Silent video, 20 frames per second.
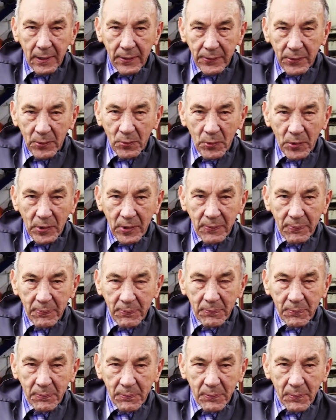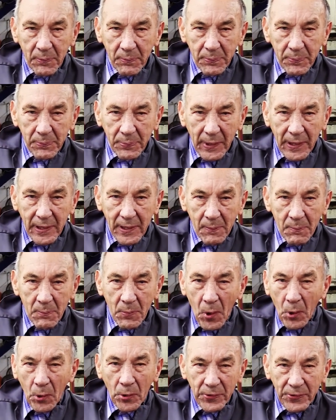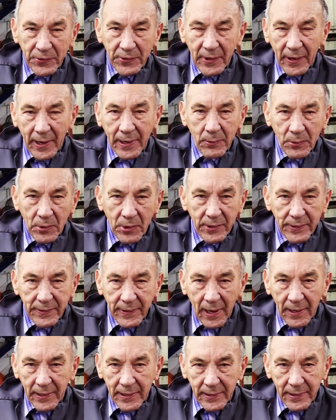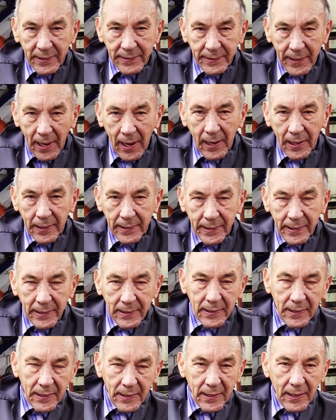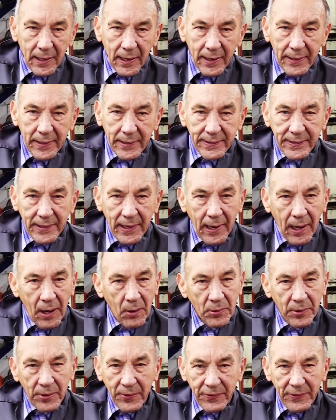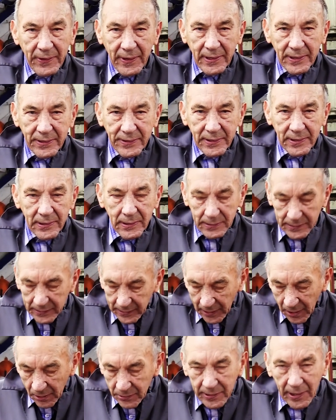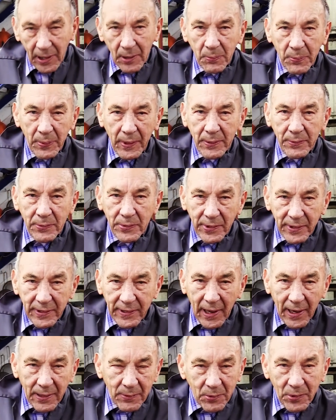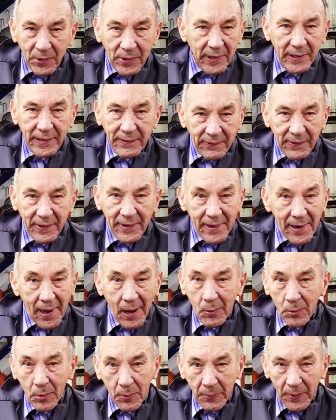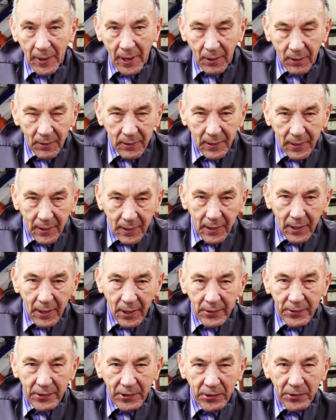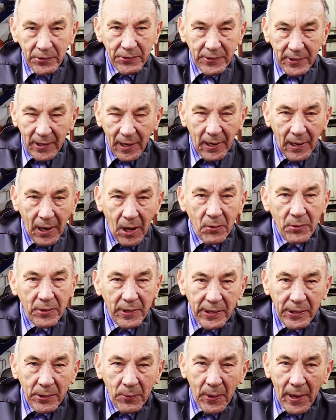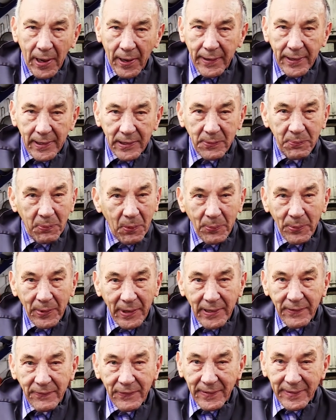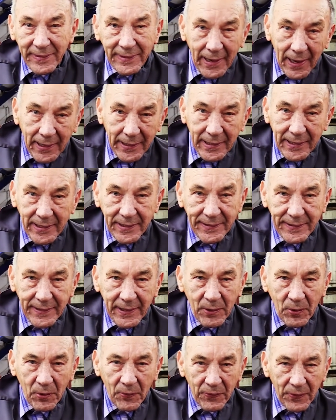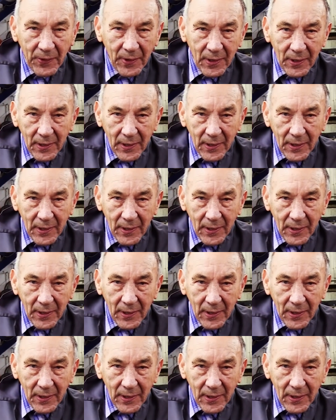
that would have been the mods that they would have done in the day. And there's a load of things that, you know, young people today wouldn't even know about. And because a load of you out there's probably even done it yourself.